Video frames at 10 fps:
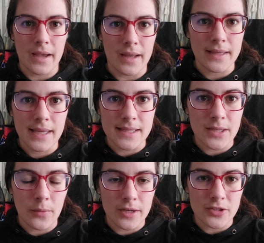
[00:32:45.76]
uh, in
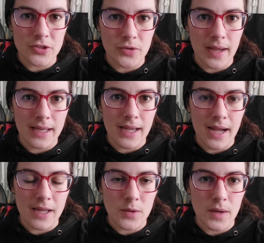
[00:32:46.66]
case I want to do any
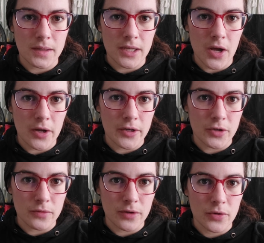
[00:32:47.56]
high quality
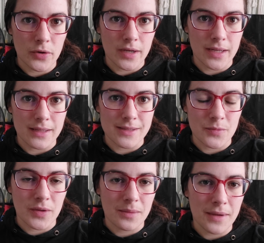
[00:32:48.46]
audio
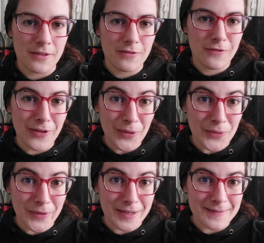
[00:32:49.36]
recordings with my
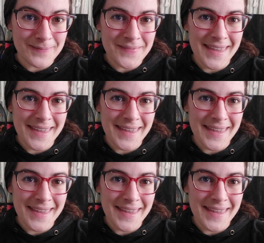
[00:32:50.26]
phone.